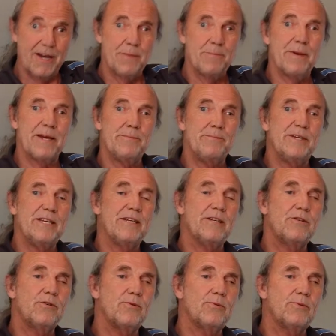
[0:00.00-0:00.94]
maybe
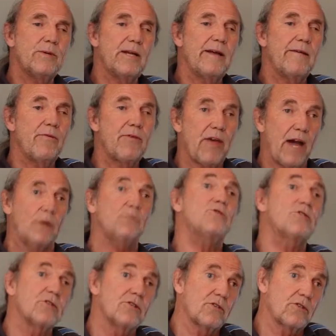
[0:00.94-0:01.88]
you will have
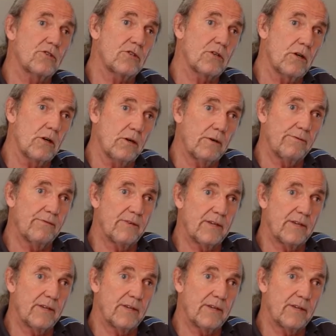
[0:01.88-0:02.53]
thousands of